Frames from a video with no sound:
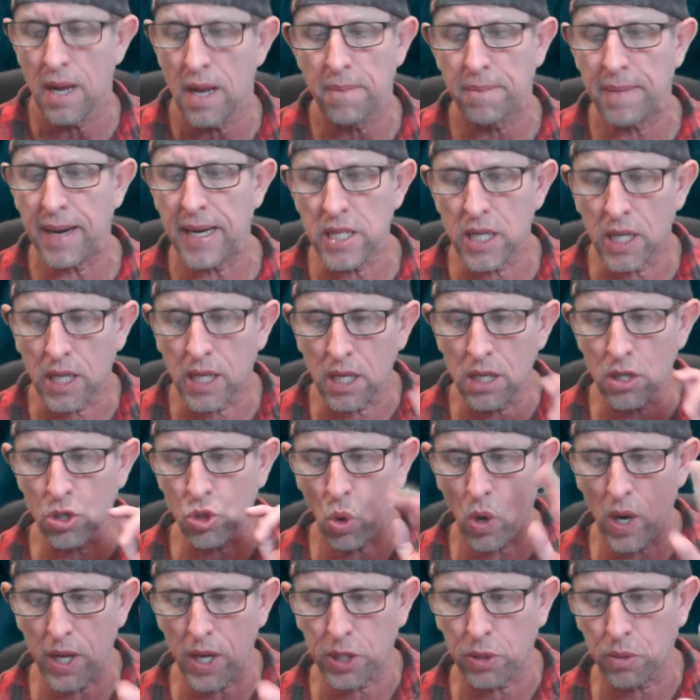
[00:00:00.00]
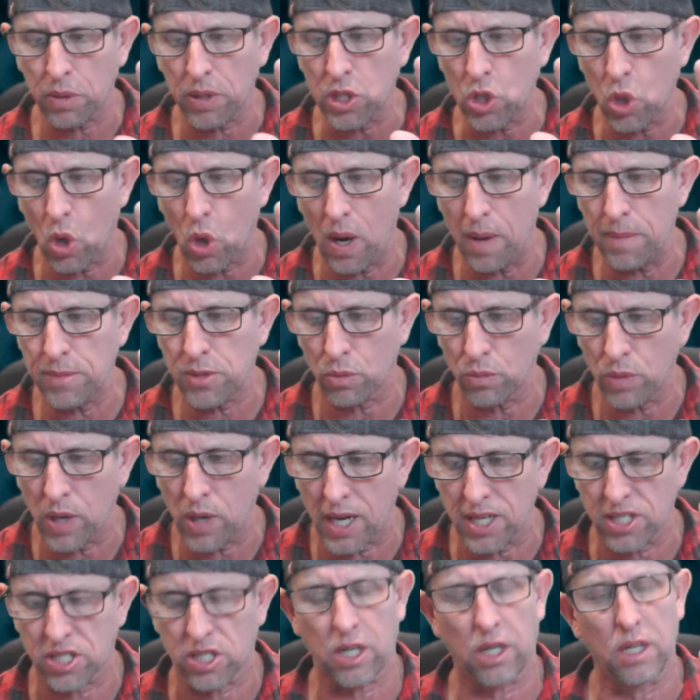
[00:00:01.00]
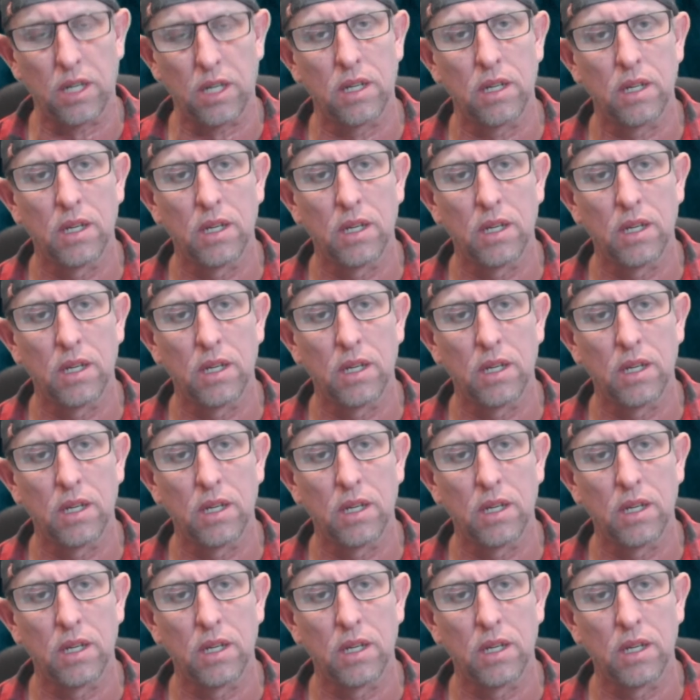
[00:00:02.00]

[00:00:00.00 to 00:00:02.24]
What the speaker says: Mate, you can try 3 times, Rusk.